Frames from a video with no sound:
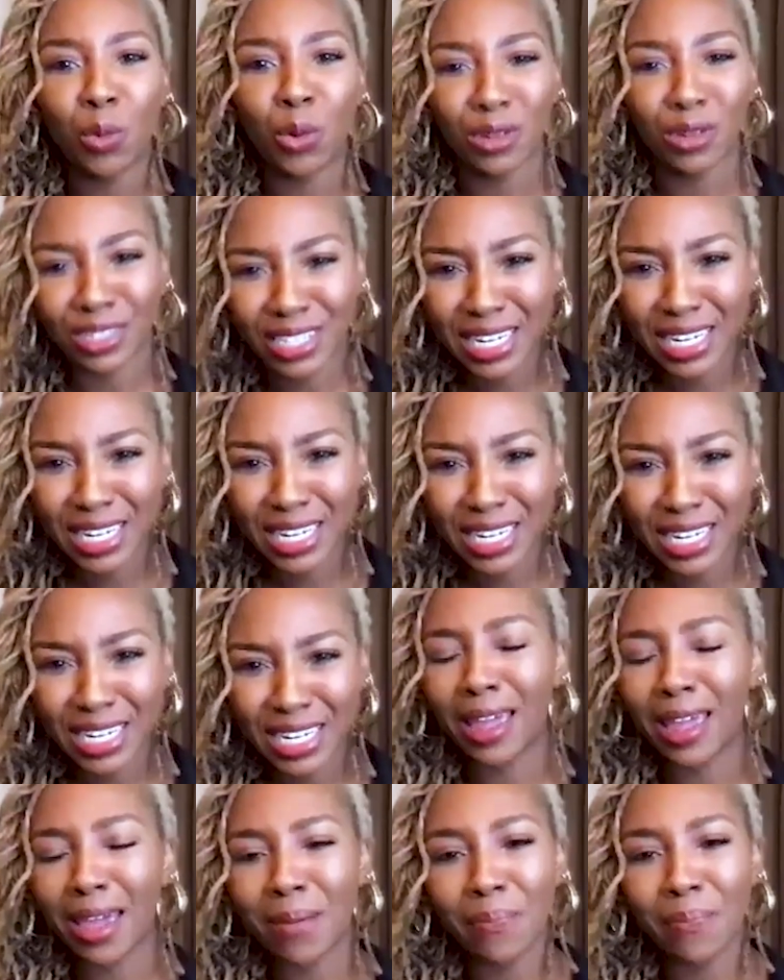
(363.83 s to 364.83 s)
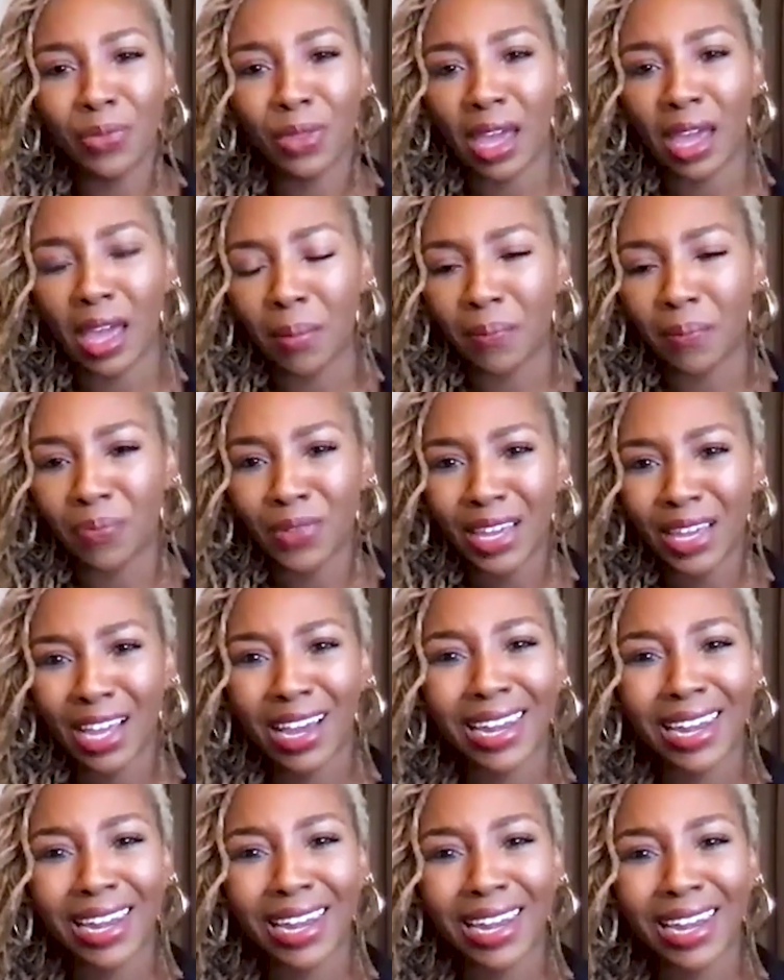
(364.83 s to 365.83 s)
were deeply
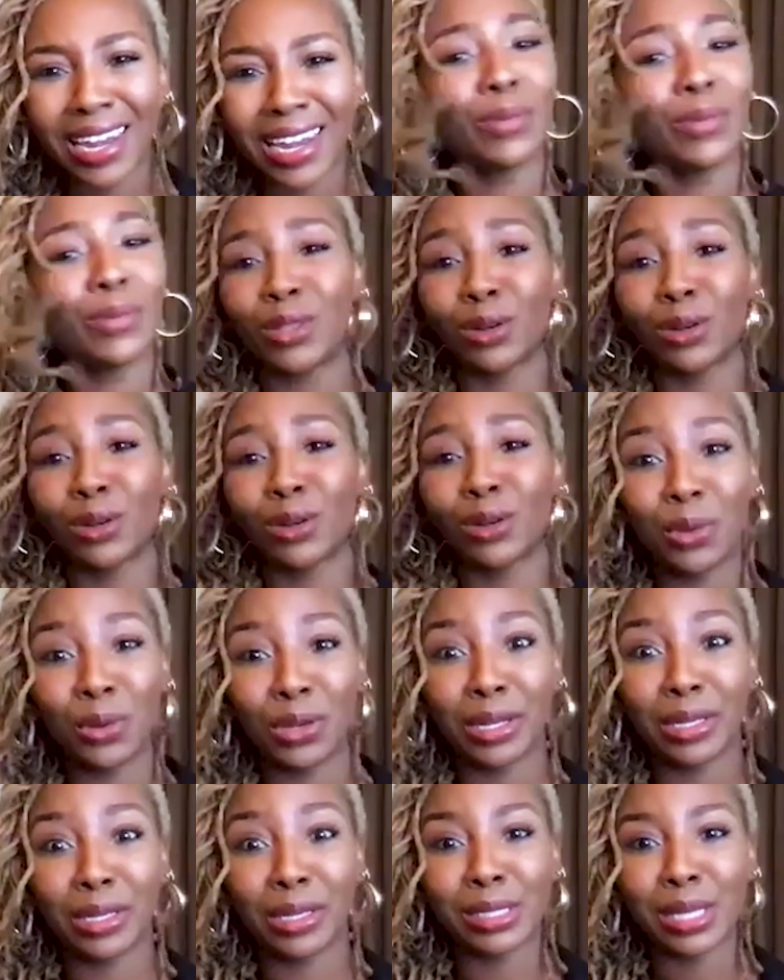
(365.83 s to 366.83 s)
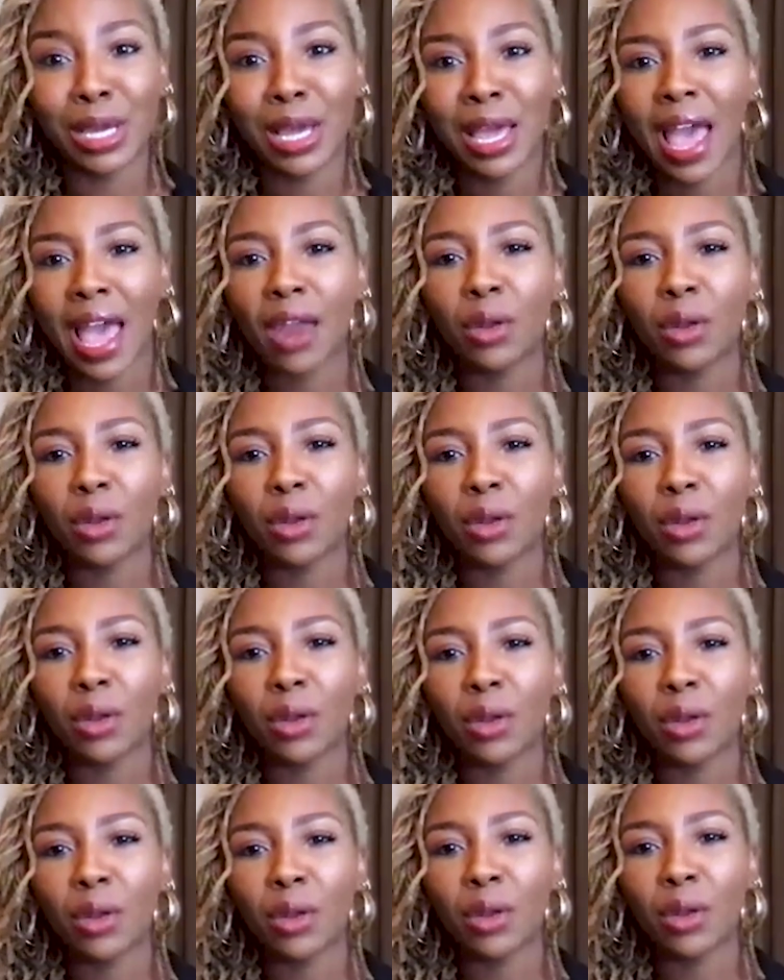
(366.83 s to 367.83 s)
connected with their communities and
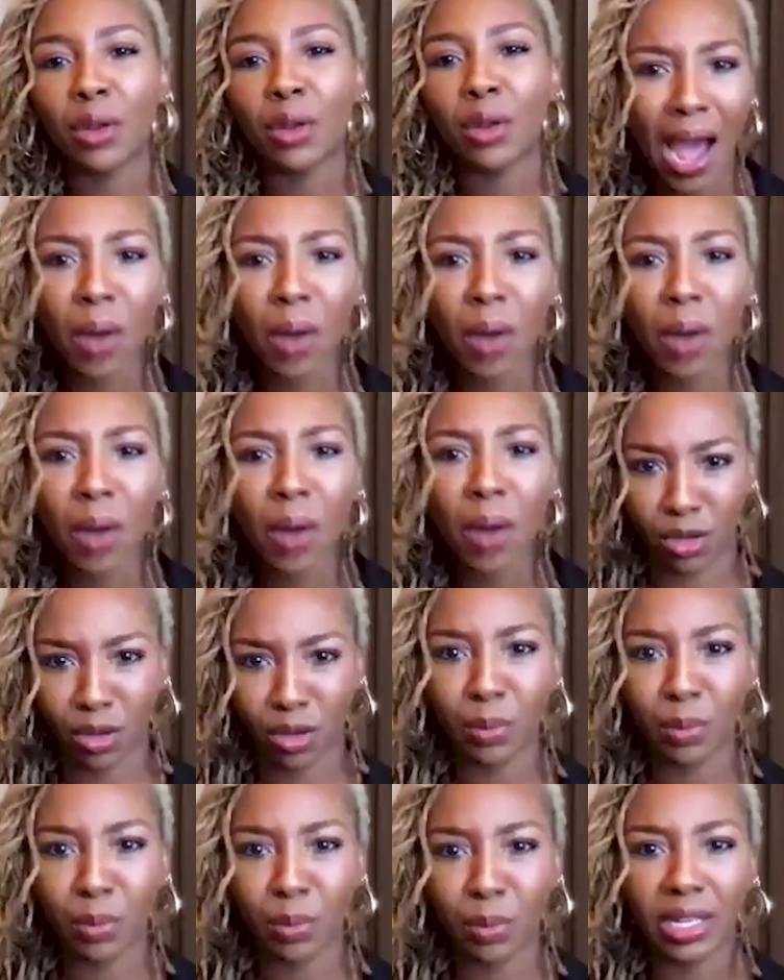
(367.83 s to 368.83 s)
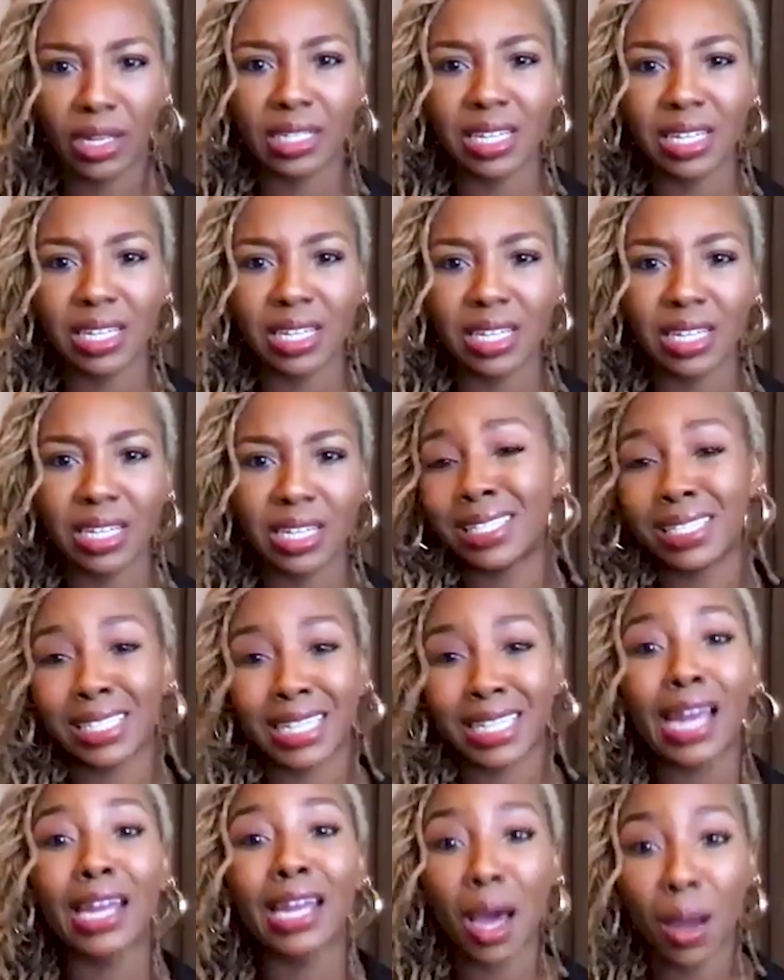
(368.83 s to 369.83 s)
who empower their communities to
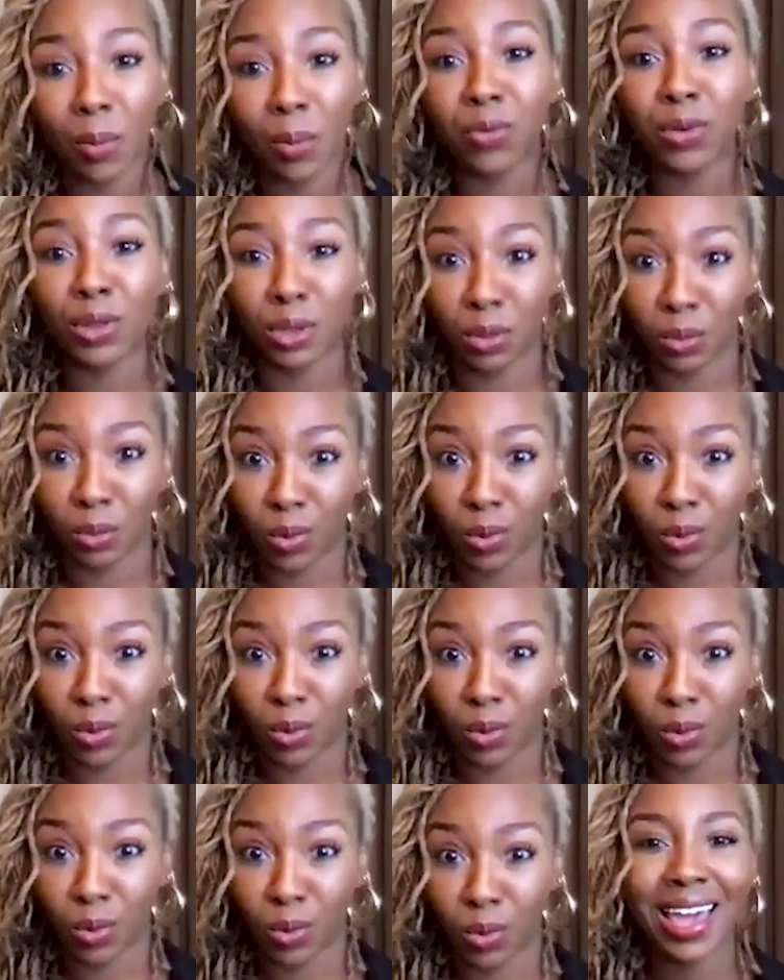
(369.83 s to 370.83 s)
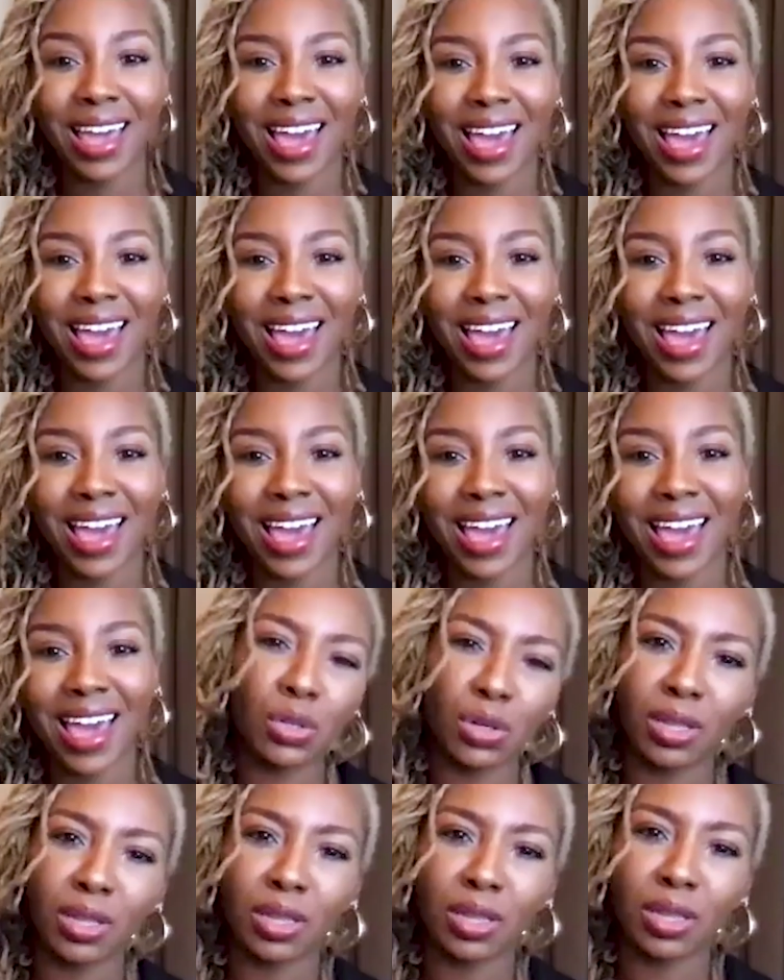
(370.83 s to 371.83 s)
stand up for their rights and to
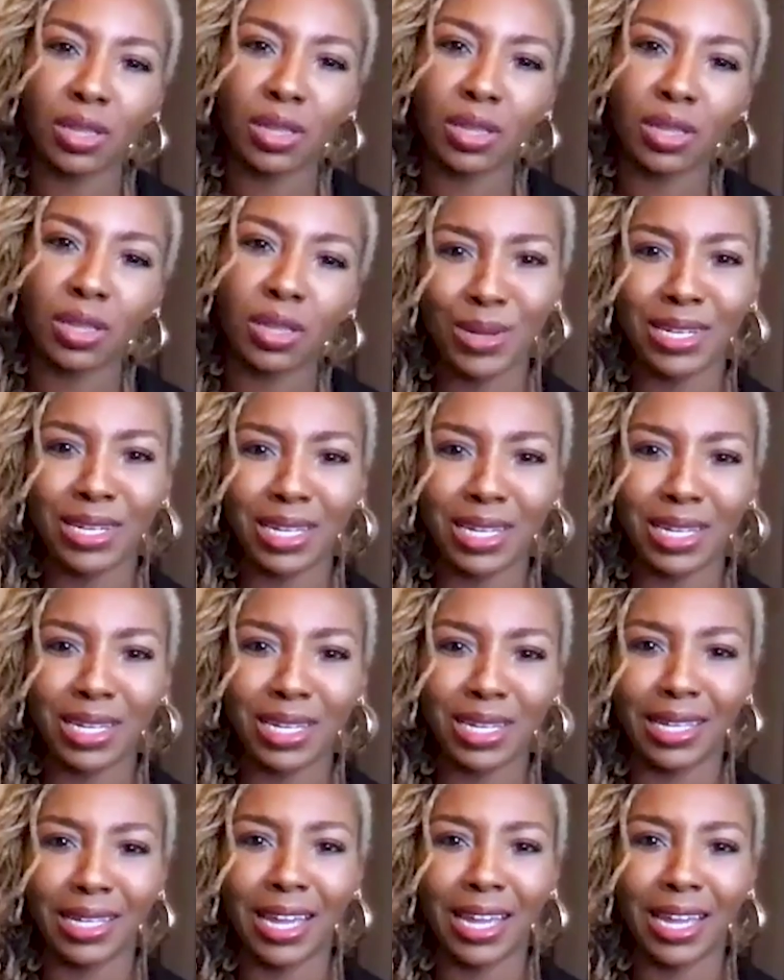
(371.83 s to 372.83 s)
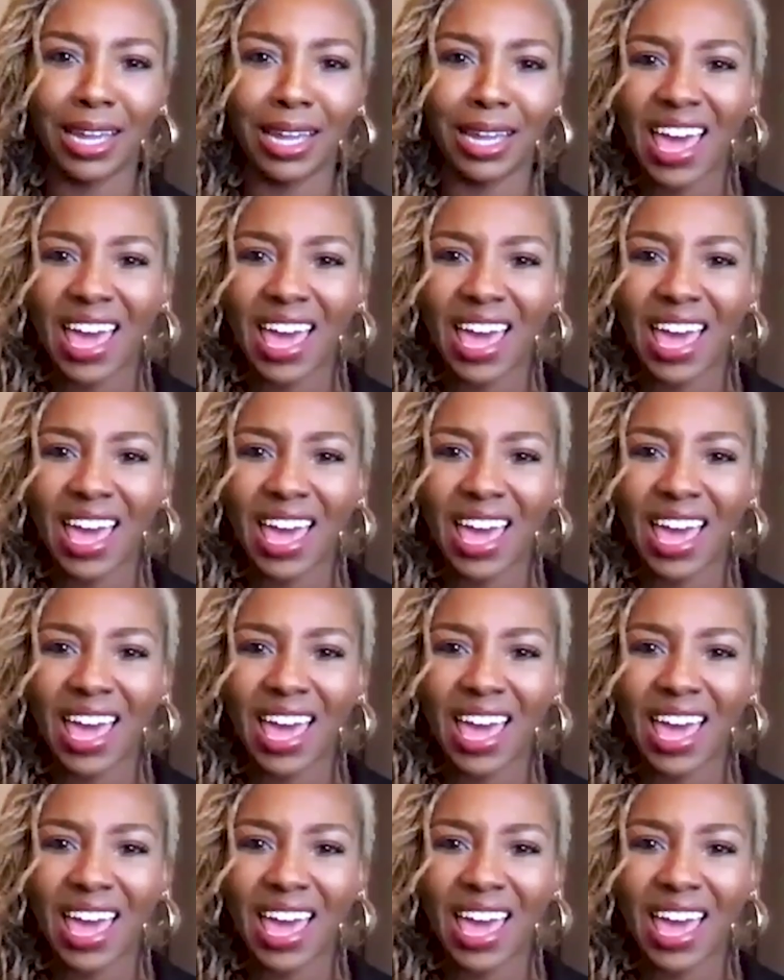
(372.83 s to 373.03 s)
assert their human dignity